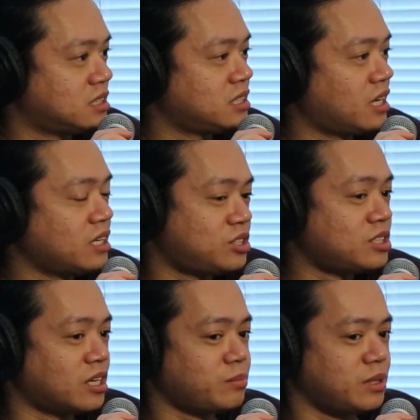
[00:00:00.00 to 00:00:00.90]
And
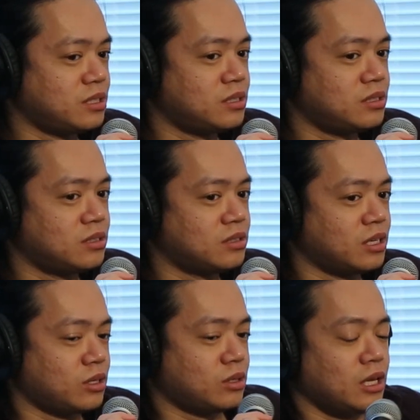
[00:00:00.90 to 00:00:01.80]
she's not being
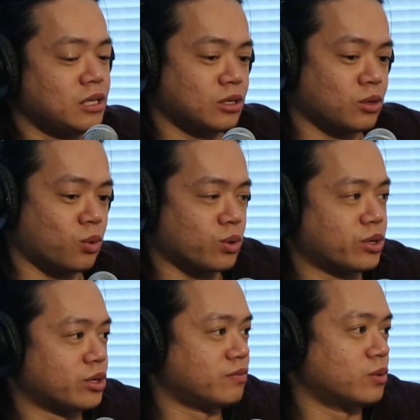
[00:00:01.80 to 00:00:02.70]
like in the
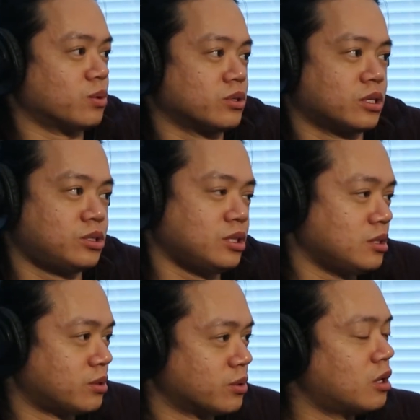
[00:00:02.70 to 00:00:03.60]
corner of the world that
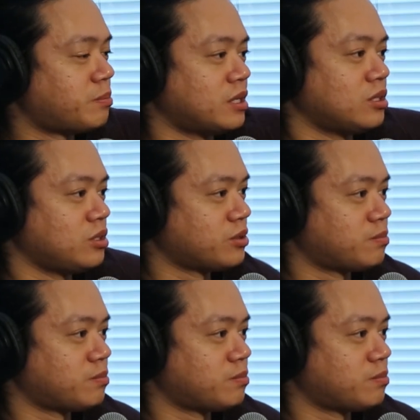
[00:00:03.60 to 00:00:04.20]
she grew up in. You're